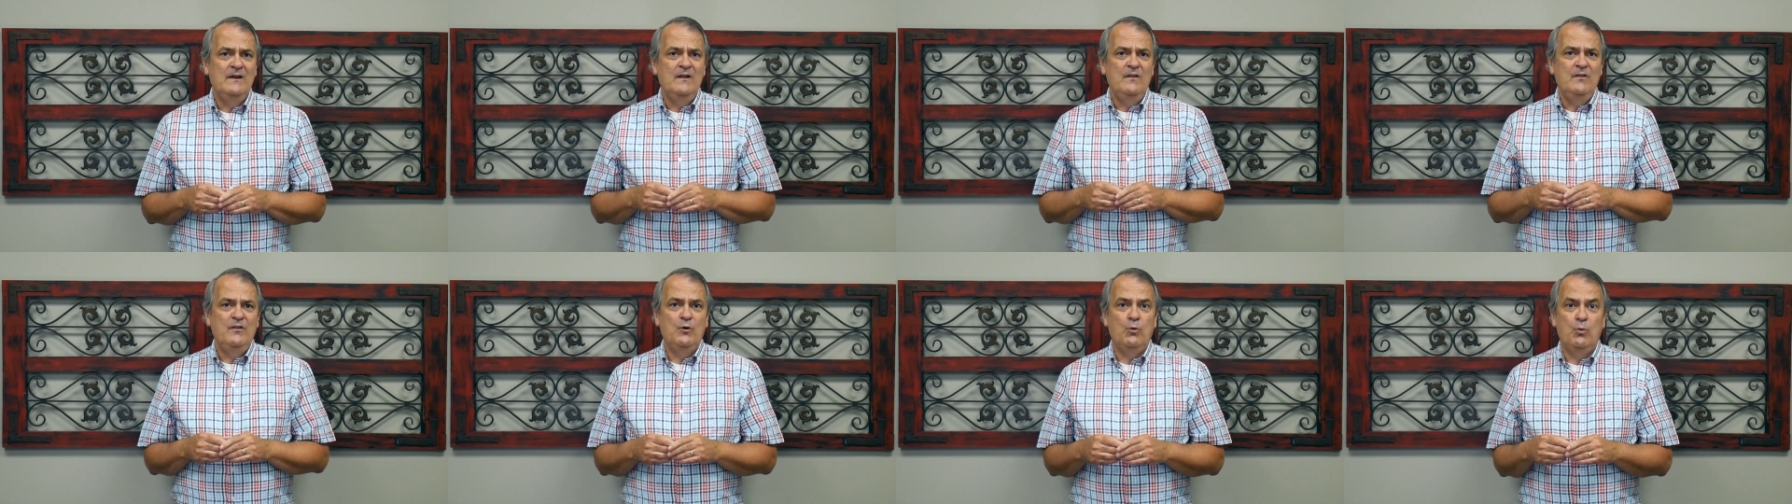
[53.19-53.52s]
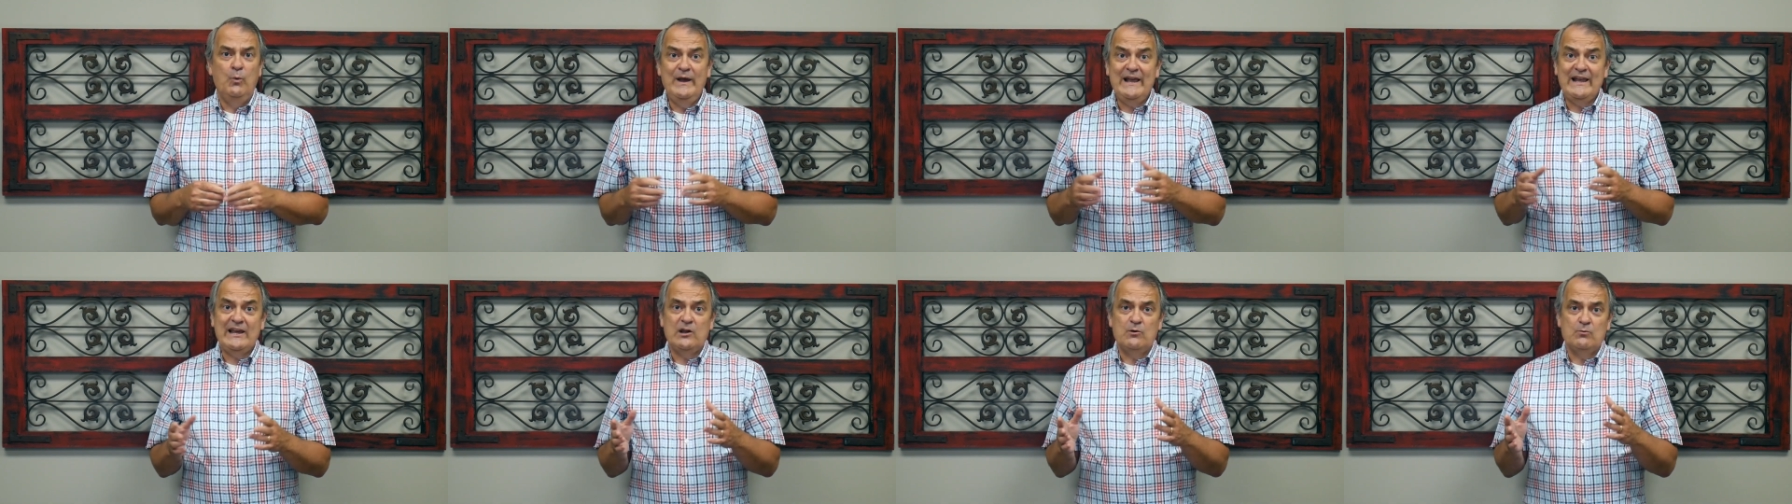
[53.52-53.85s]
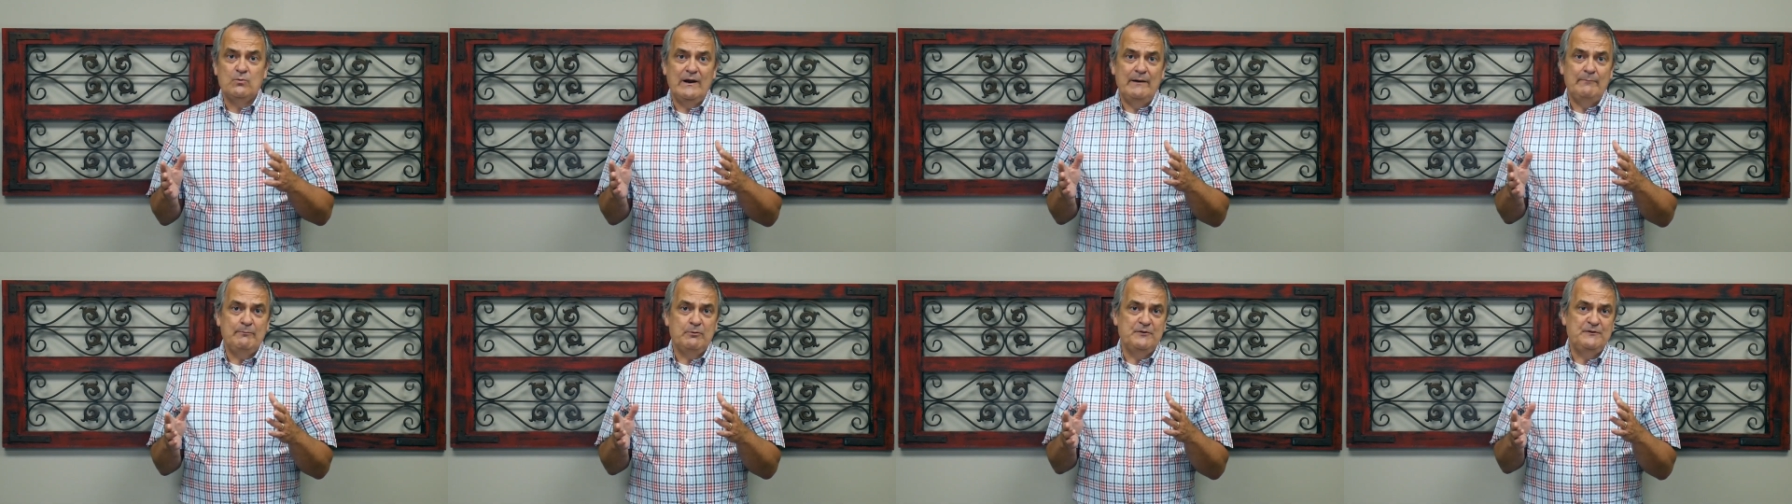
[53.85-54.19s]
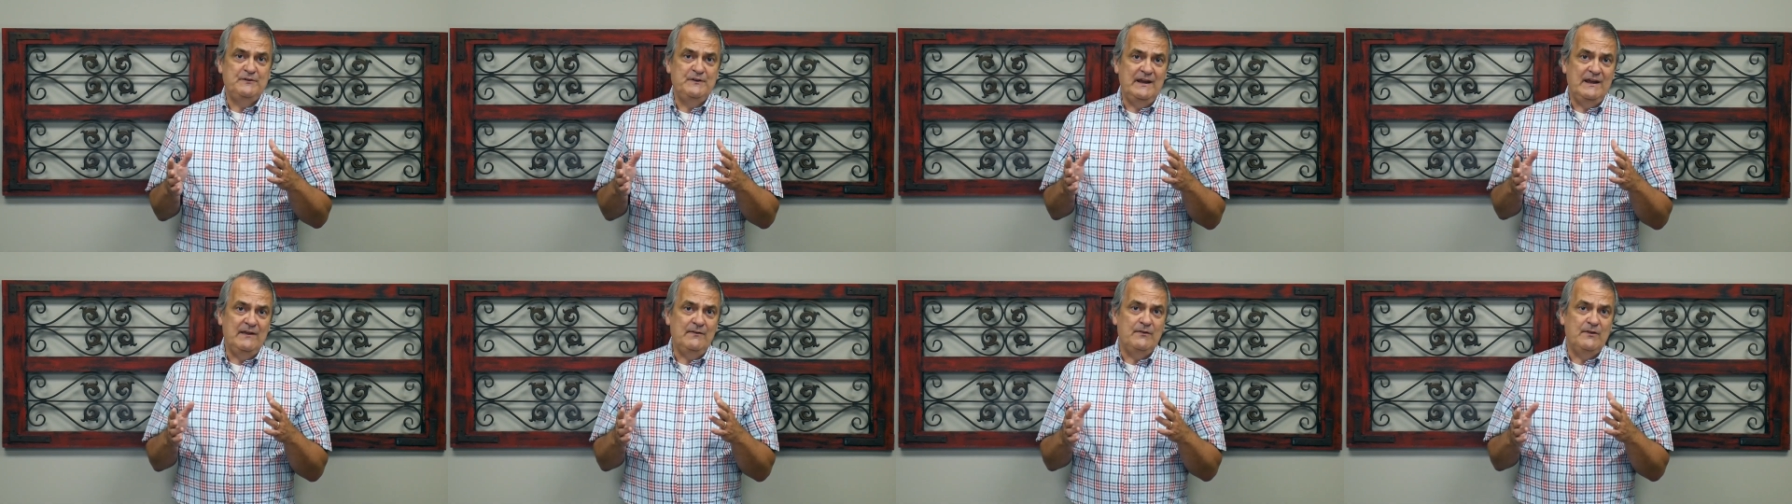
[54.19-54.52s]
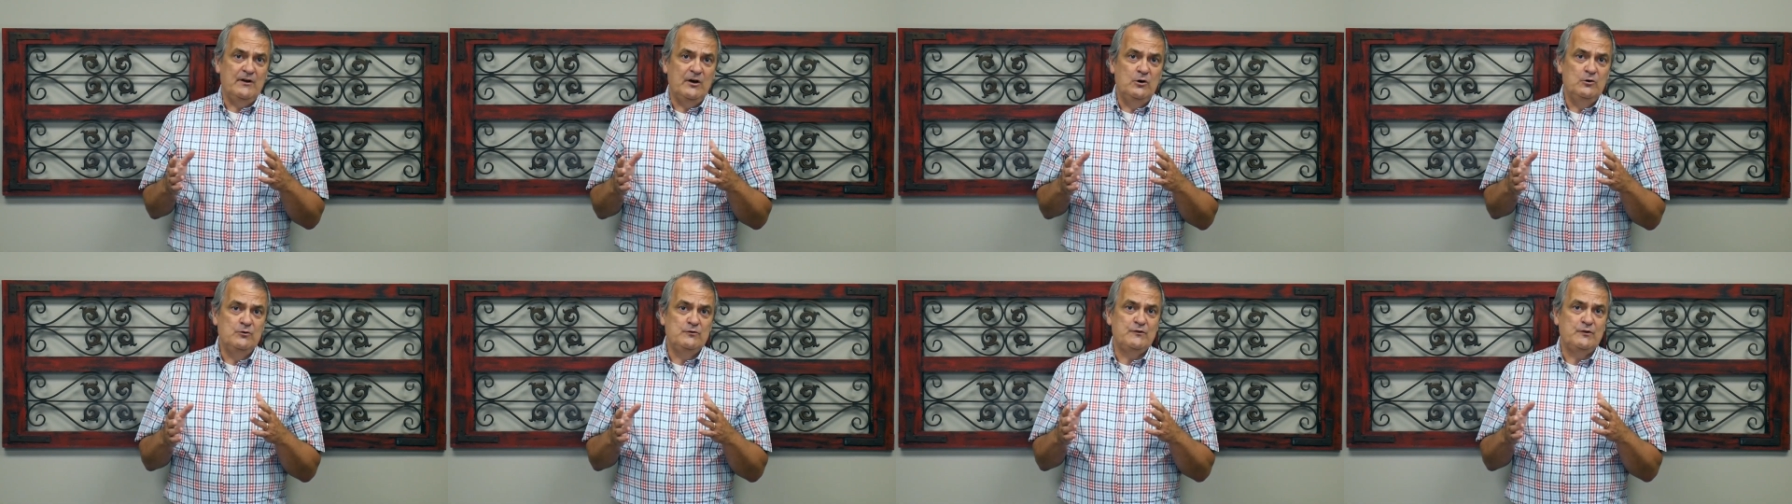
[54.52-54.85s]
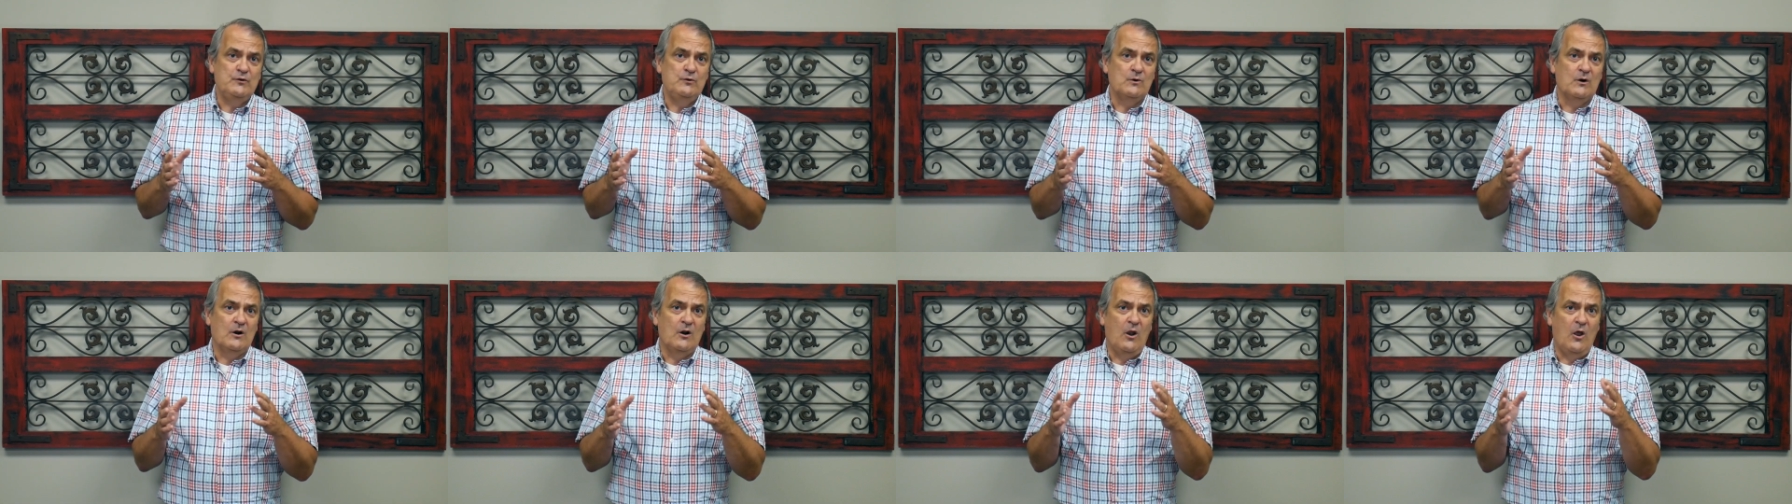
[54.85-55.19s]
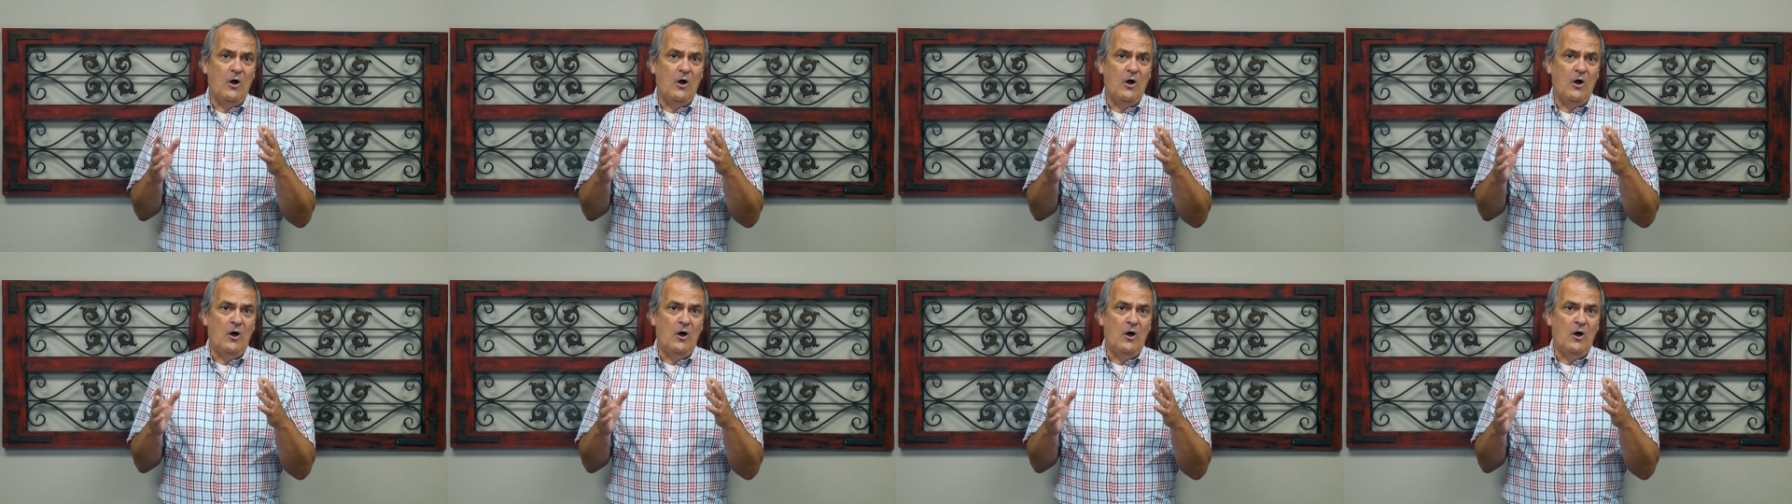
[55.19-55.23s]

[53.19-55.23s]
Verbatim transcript: The wicked represent those who are